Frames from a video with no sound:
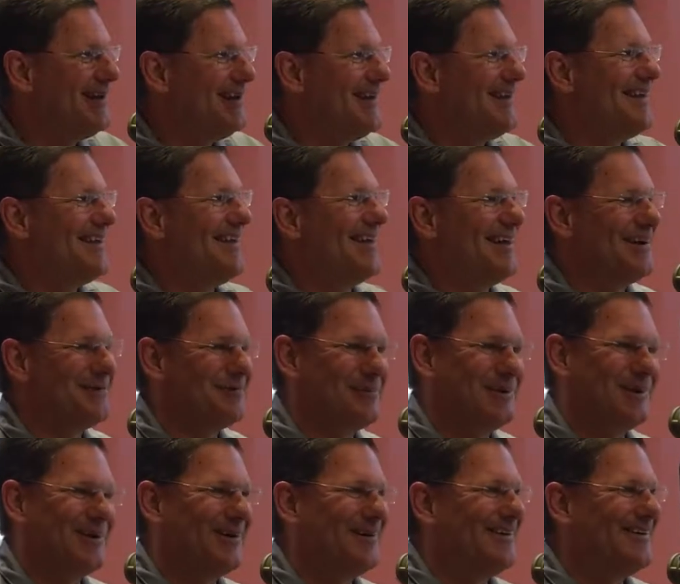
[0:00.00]
That'll
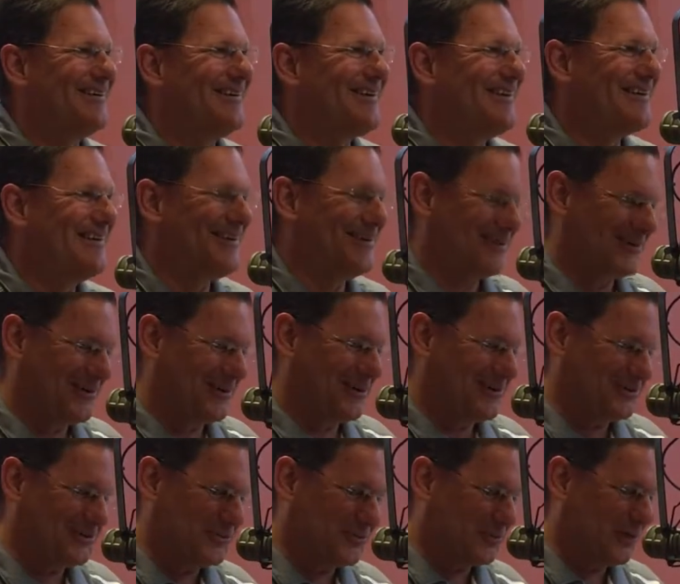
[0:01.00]
be our
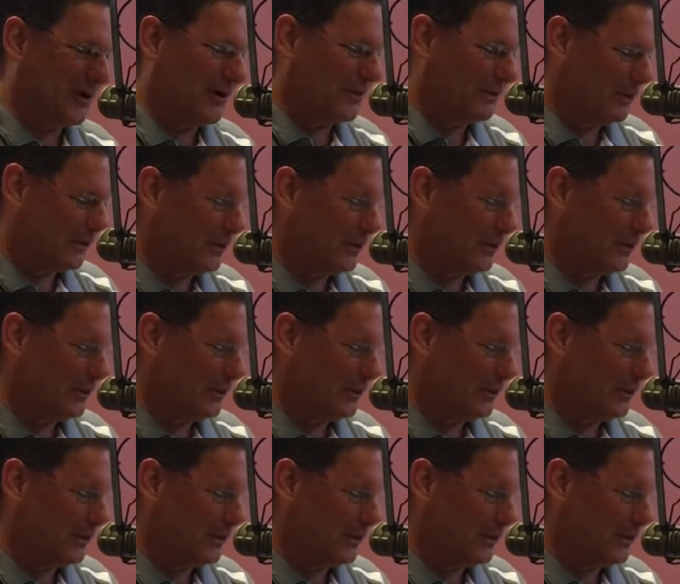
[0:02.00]
lunch spot. But